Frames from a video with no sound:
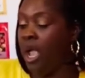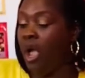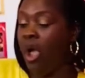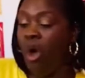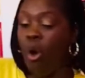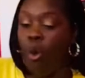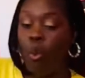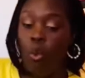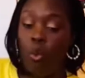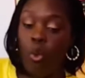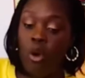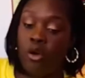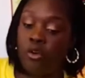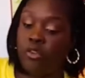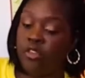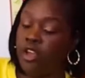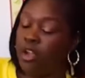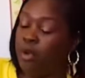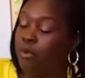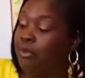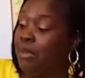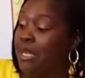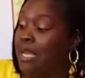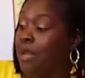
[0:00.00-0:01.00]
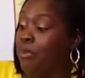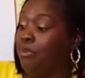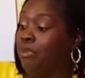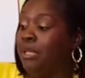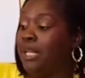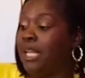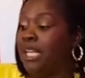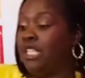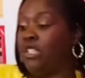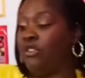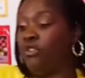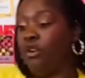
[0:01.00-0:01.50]
Will there be a place
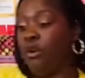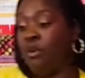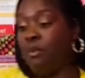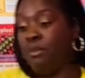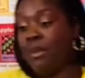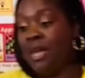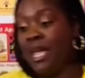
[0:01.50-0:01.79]
for me?